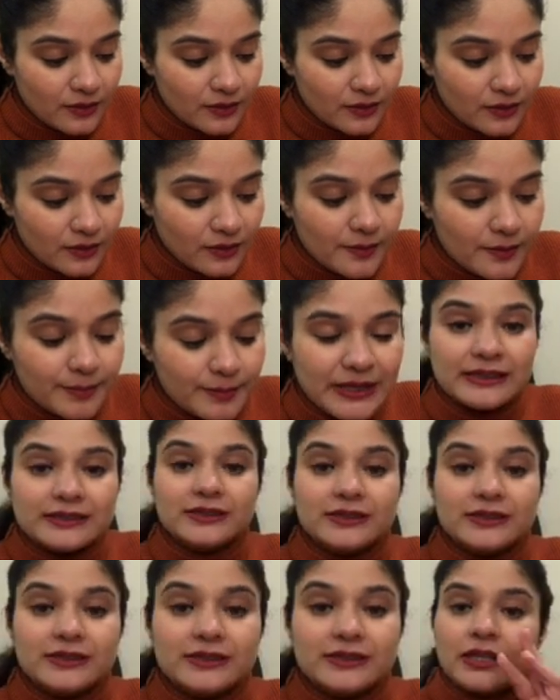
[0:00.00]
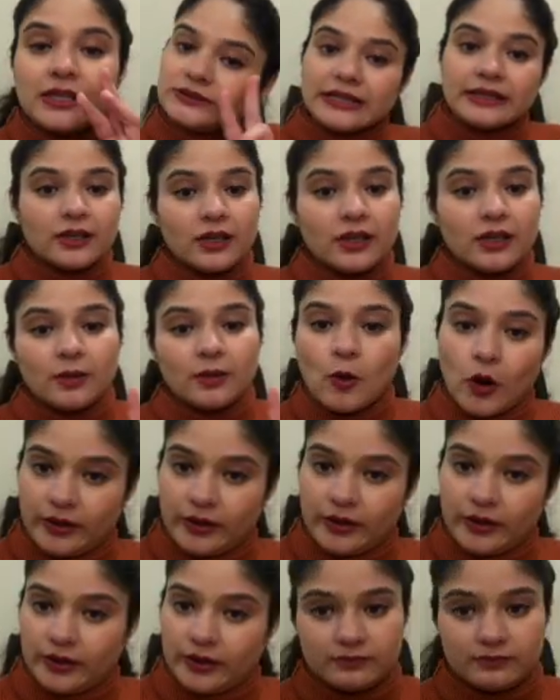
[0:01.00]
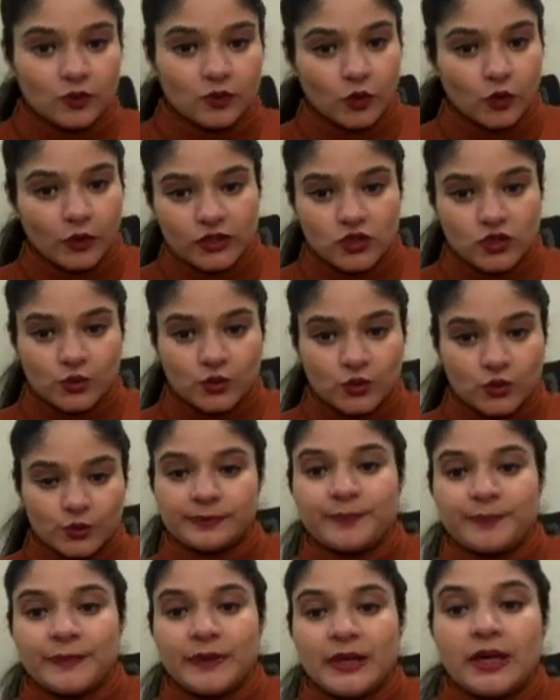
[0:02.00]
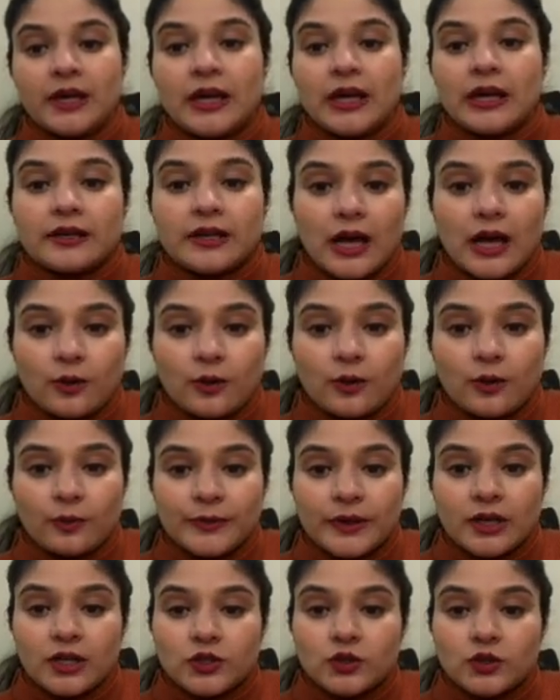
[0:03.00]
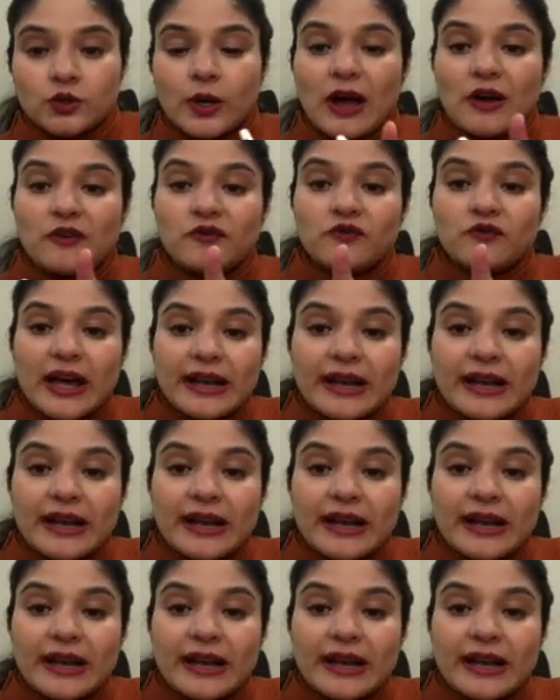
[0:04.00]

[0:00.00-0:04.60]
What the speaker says: means single bond. No issues. Now, you have 1,